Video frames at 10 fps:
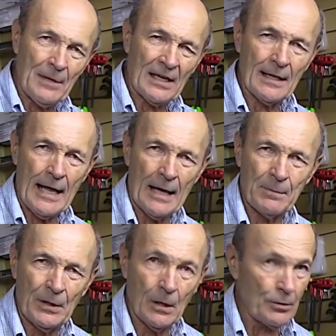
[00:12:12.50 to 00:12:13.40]
thing can
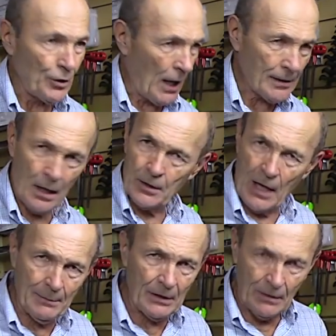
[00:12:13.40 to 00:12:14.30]
happen here. Not
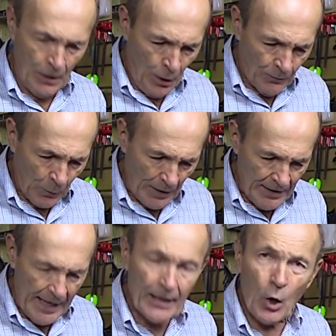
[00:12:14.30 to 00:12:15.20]
uncommon for a
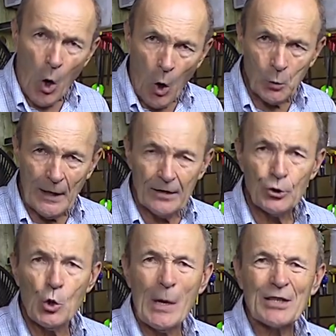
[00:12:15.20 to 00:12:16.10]
neck O-ring
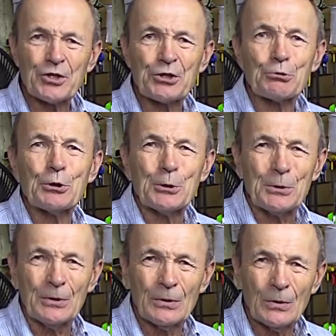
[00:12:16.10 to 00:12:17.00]
to
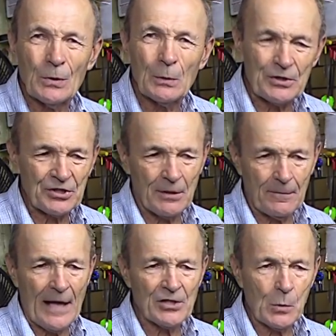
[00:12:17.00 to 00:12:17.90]
extrude which is a
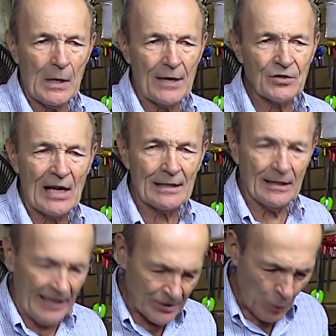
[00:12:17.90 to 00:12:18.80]
fancy way of saying the
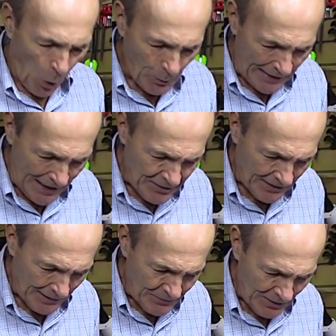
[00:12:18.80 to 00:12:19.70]
next O-ring actually
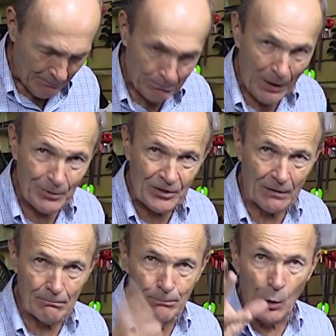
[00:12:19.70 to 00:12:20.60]
comes out and bubbles
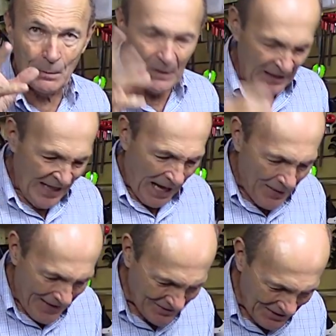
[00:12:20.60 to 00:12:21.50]
out and boom.
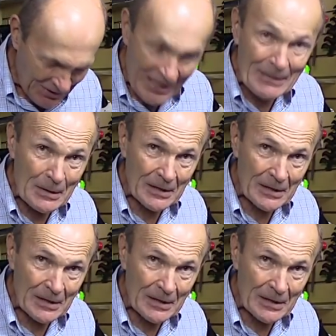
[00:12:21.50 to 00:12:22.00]
I've actually seen them